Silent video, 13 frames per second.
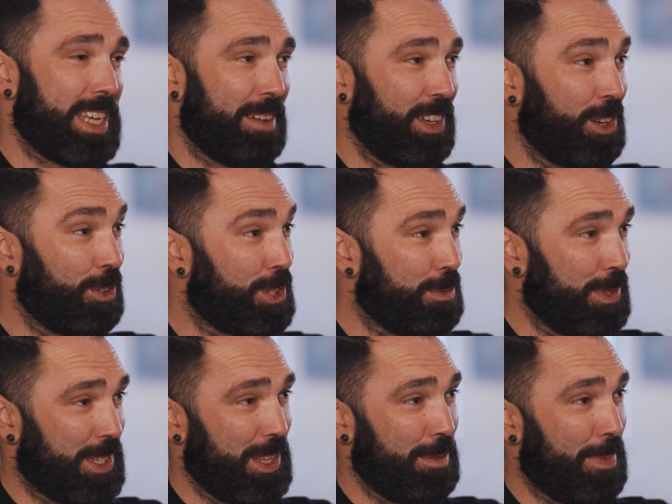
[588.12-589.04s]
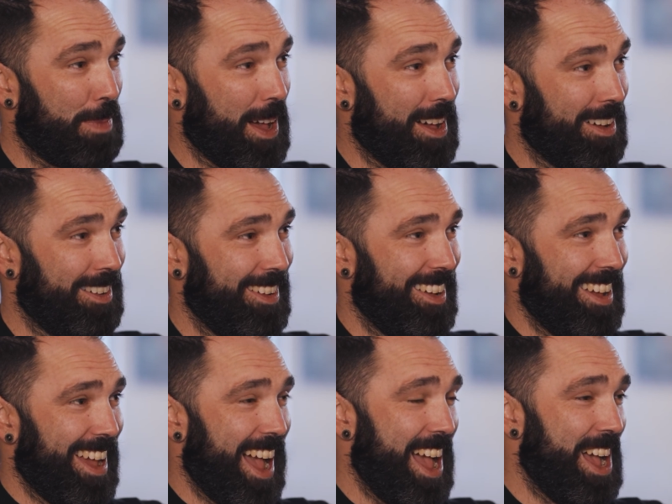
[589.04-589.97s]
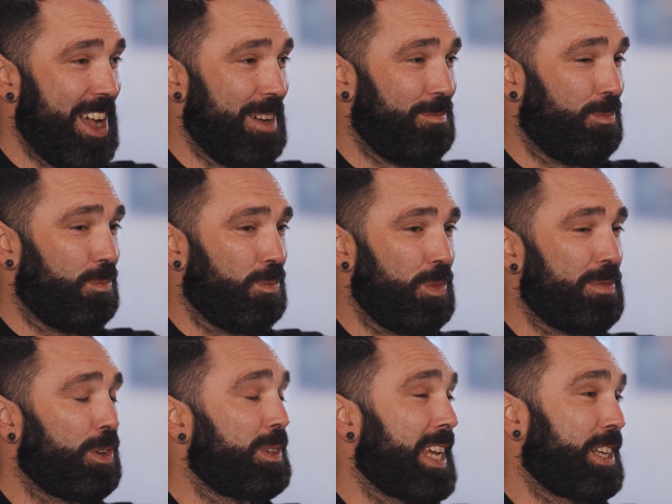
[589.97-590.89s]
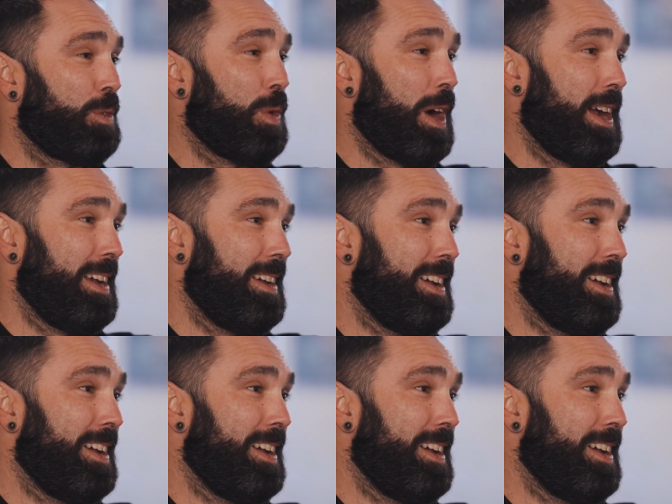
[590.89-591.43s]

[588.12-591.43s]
having customers at the bar. We've always had quite